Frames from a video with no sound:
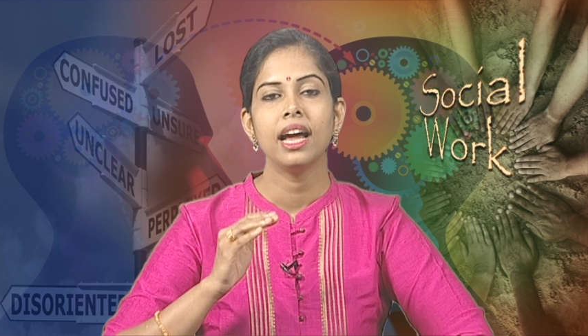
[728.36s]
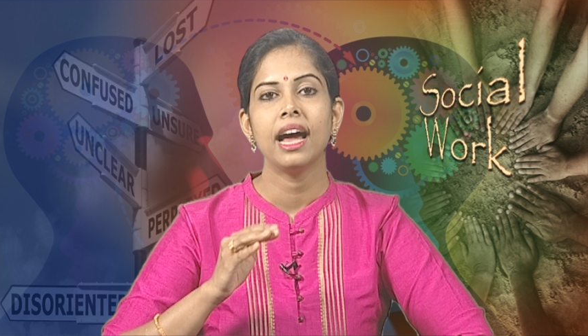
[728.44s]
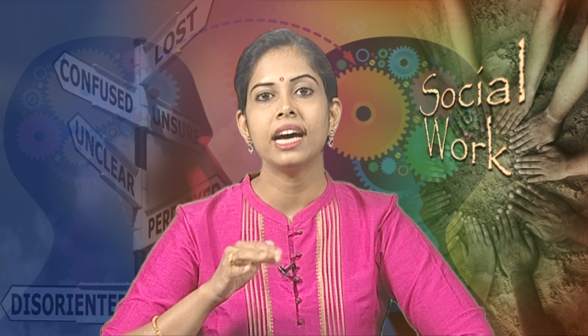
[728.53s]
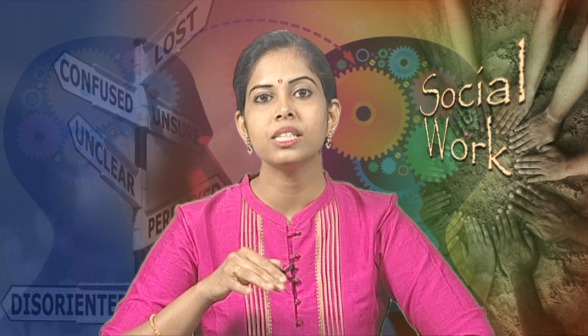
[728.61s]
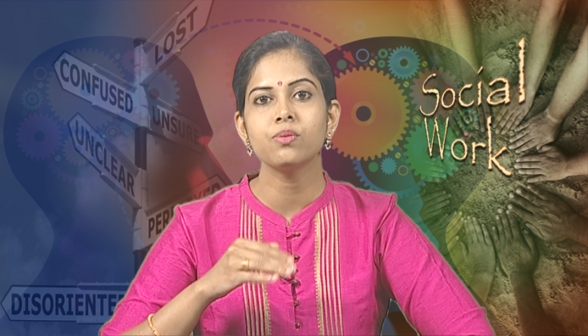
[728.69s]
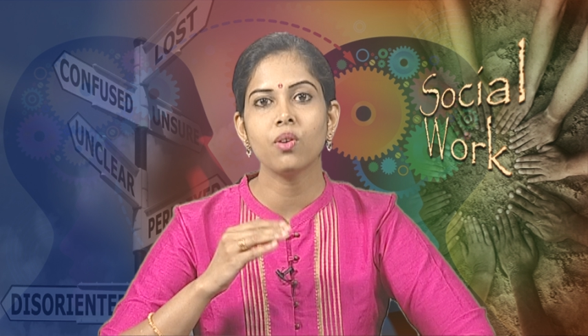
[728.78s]

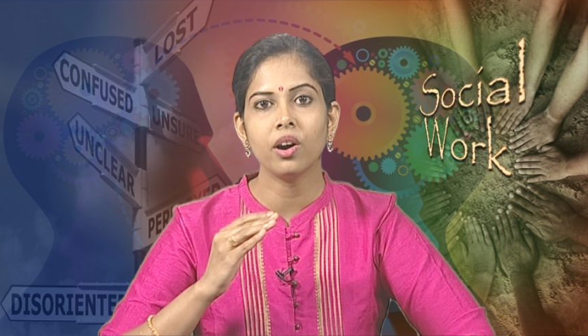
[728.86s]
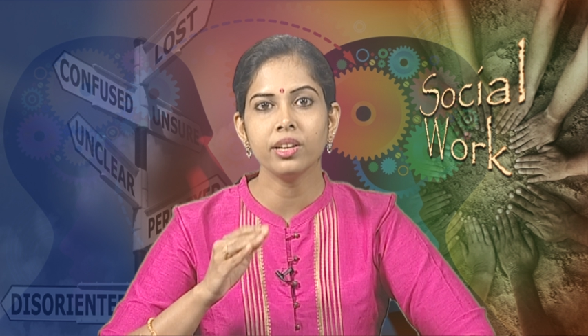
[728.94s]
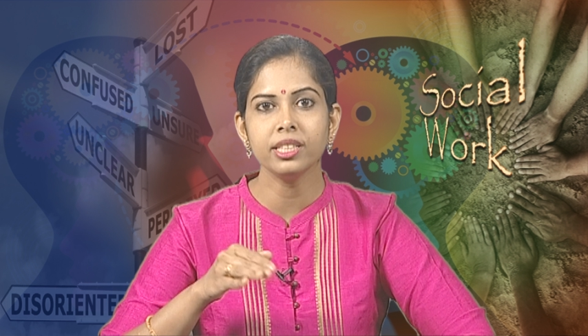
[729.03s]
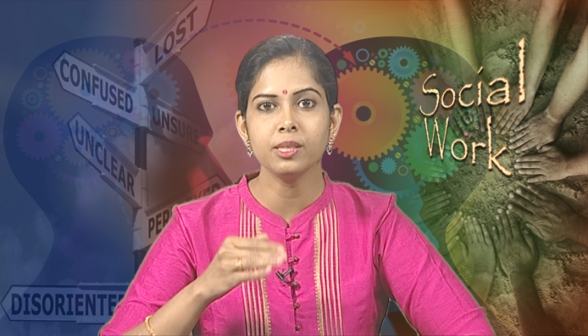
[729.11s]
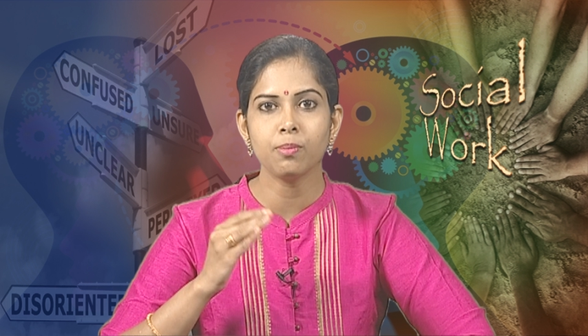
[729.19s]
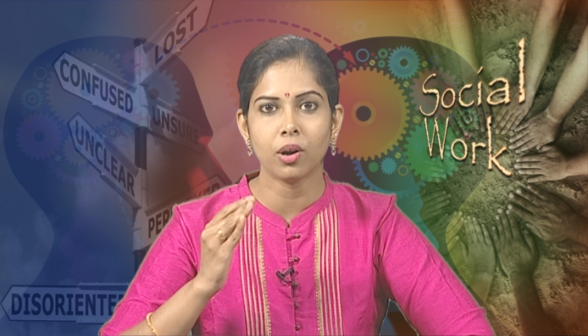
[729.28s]
As
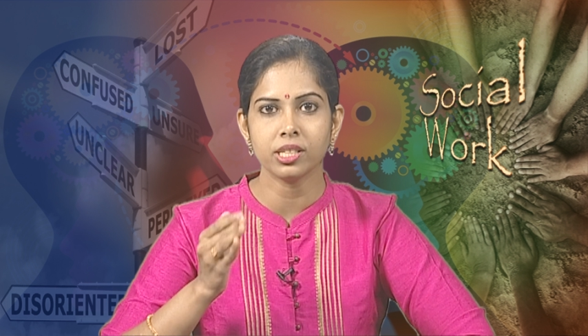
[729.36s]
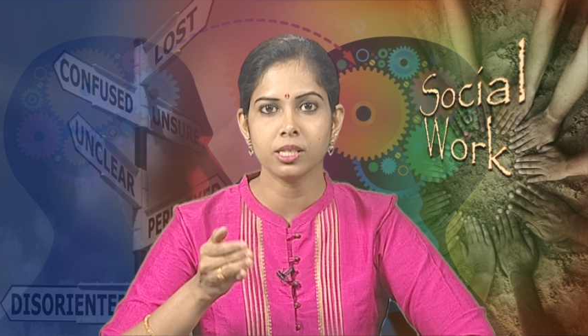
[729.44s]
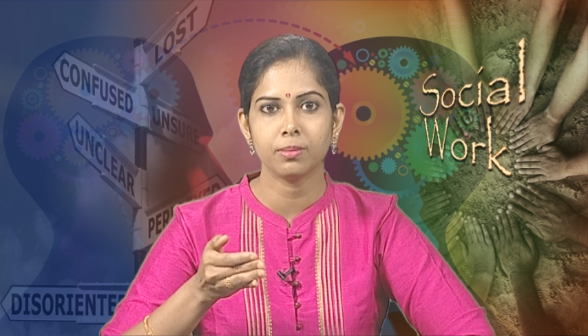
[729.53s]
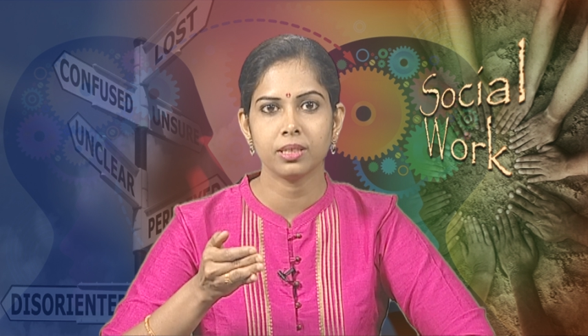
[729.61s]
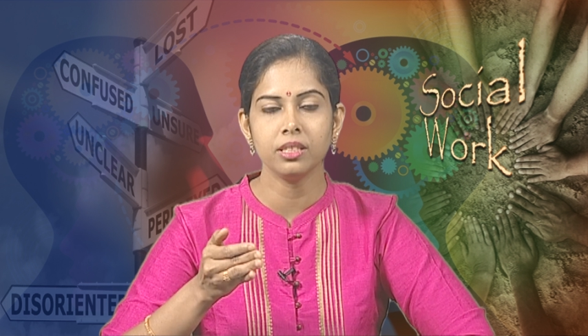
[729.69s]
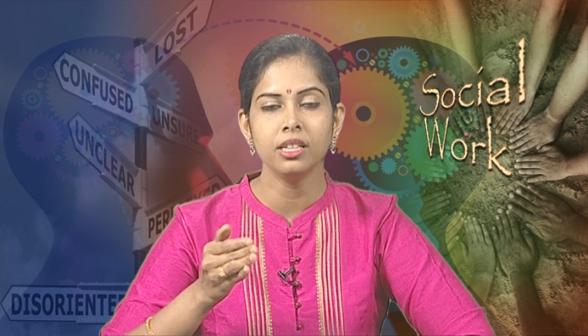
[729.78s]
far as
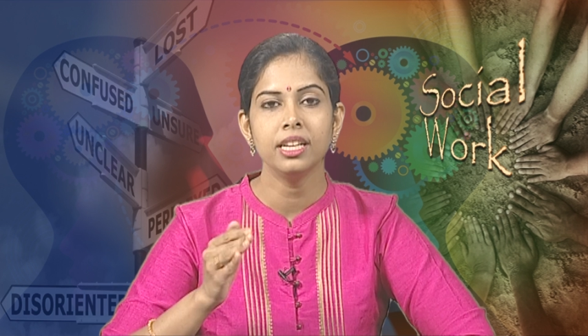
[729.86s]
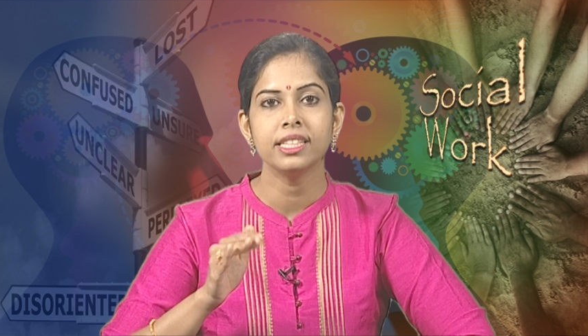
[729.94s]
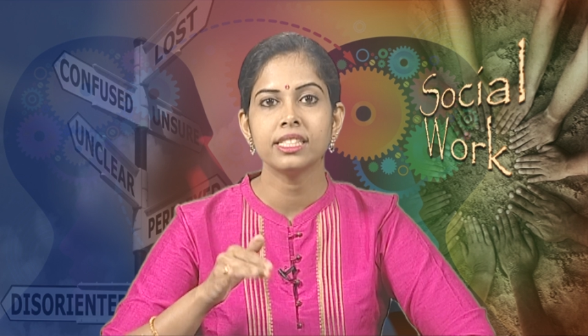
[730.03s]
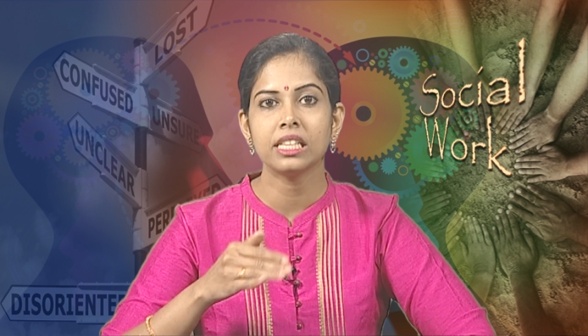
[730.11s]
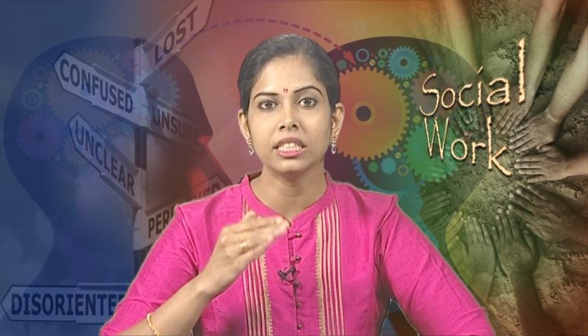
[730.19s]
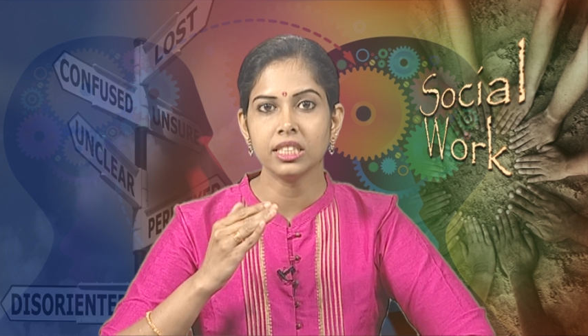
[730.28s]
possible,
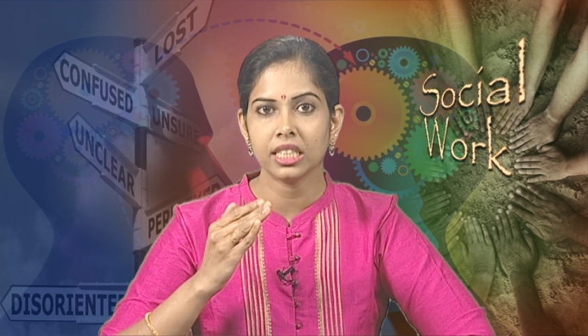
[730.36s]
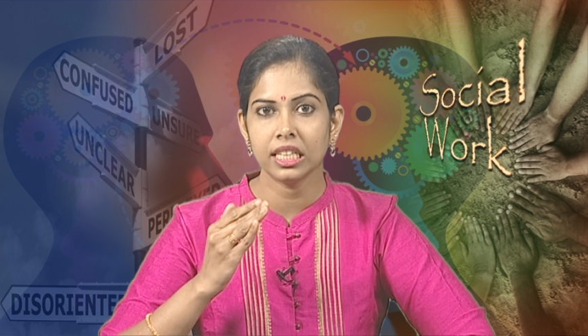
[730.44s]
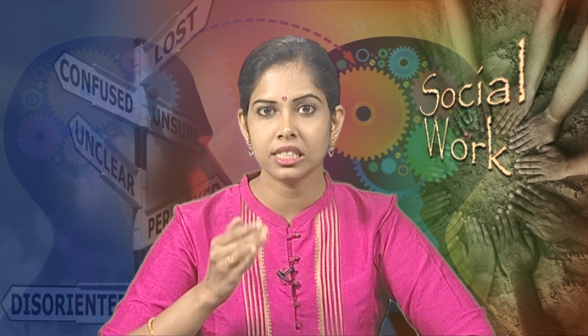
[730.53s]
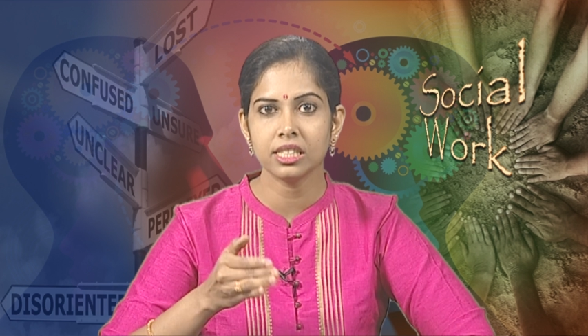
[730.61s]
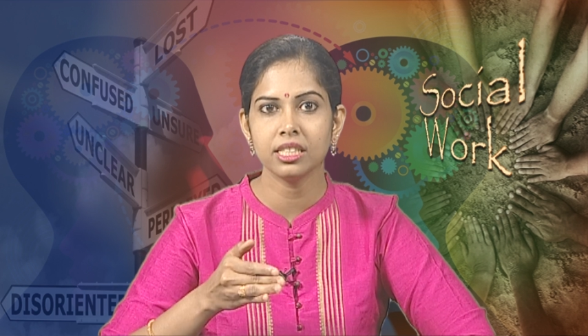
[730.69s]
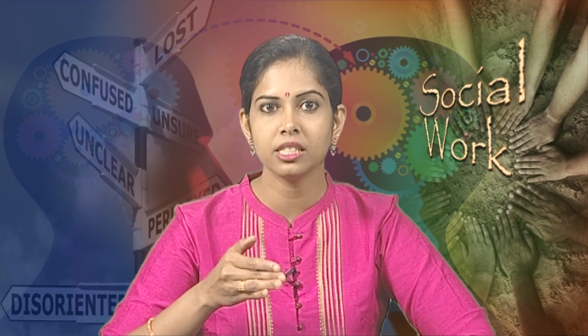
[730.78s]
such
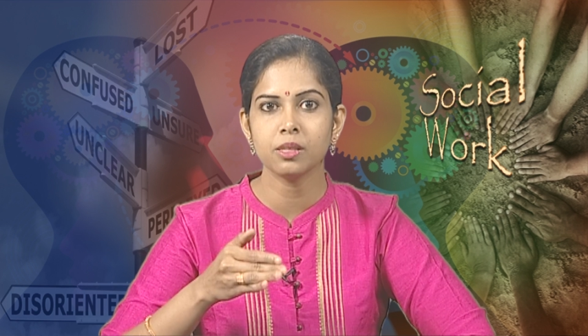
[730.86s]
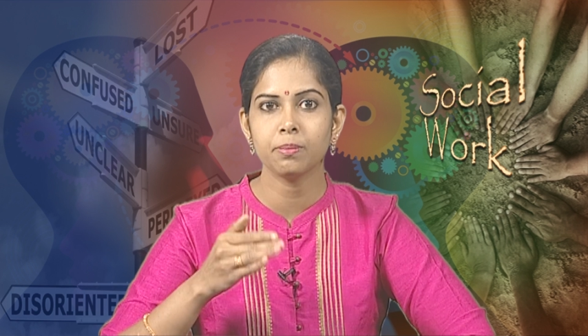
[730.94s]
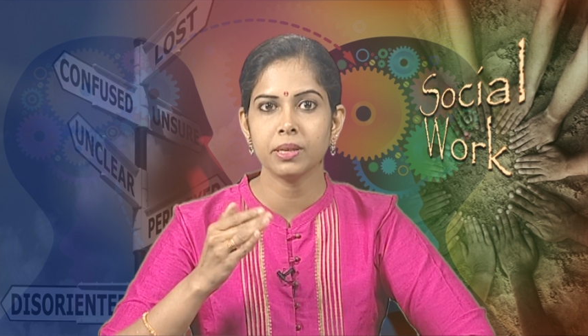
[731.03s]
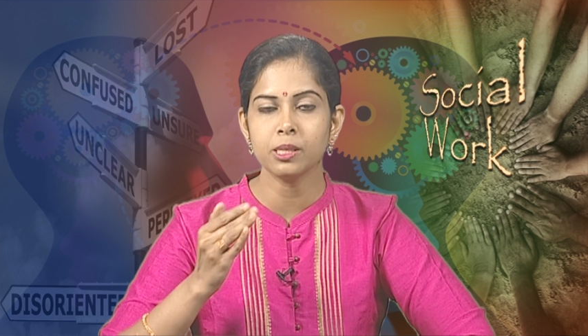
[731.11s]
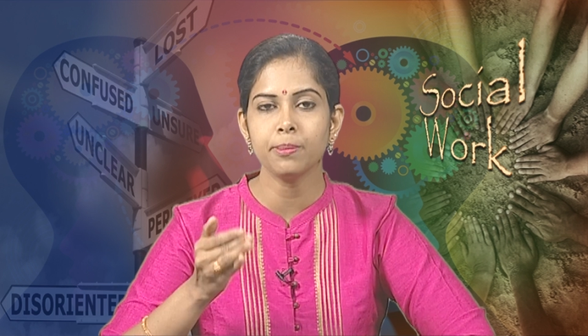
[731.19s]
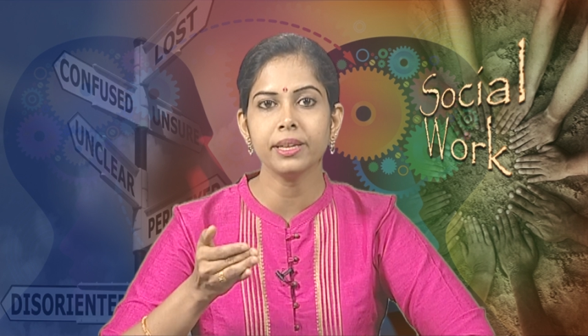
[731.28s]
incidents
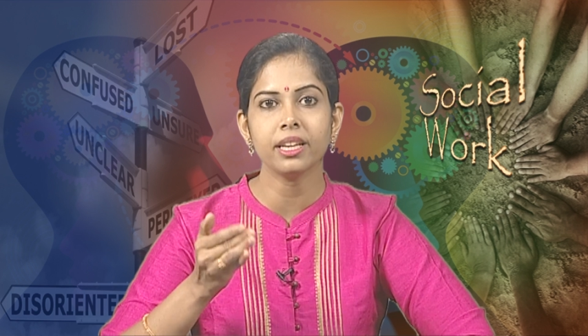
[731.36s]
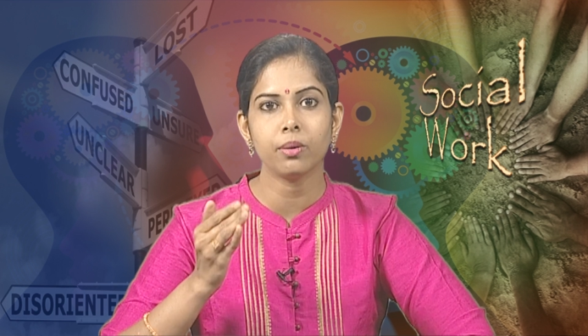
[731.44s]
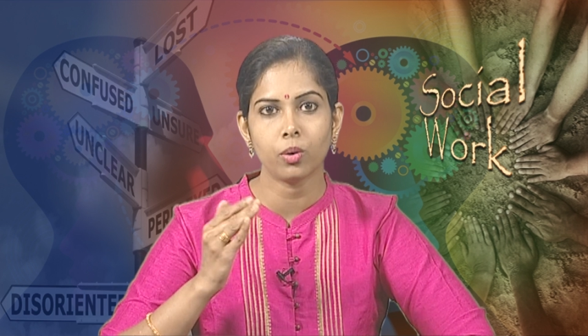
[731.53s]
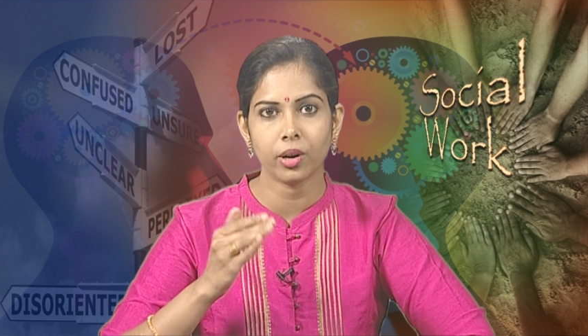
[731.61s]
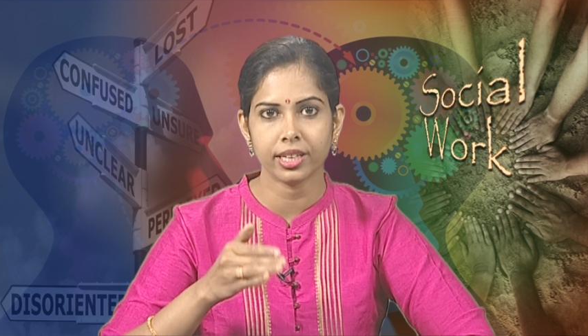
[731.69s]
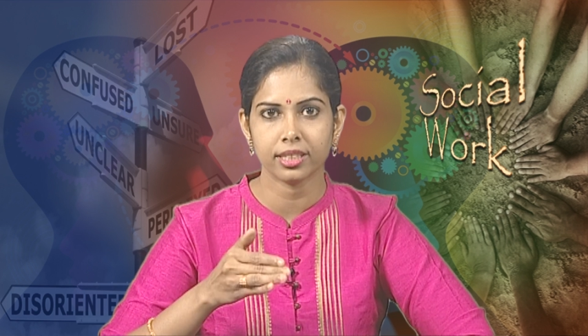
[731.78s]
must be
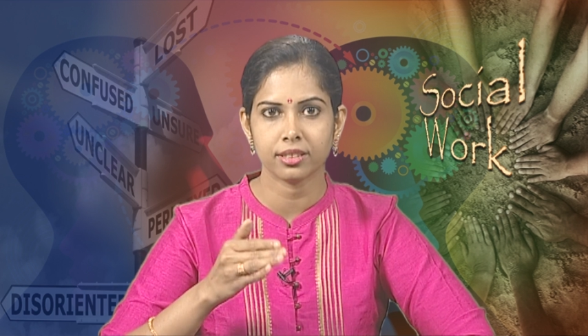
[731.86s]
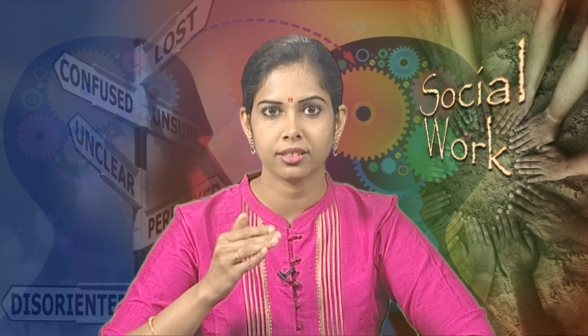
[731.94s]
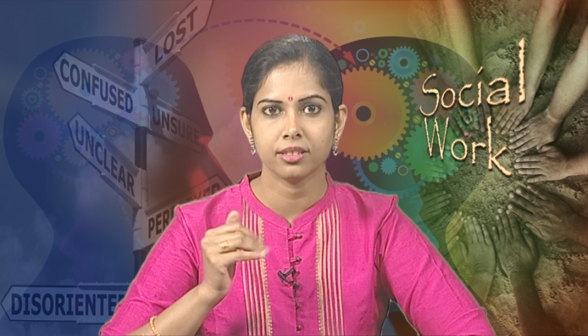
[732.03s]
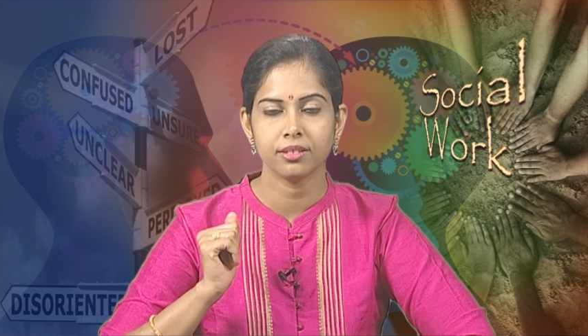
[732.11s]
avoided.